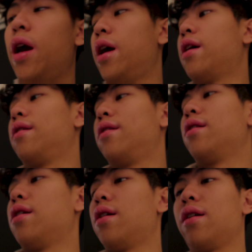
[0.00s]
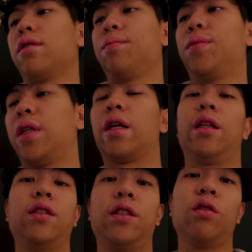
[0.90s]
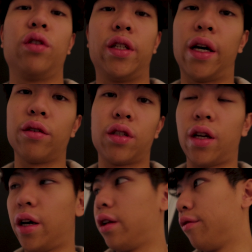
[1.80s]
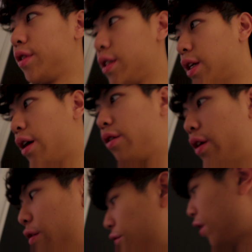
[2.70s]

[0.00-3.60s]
And, uh, but yeah, that's the only downside of this entire thing.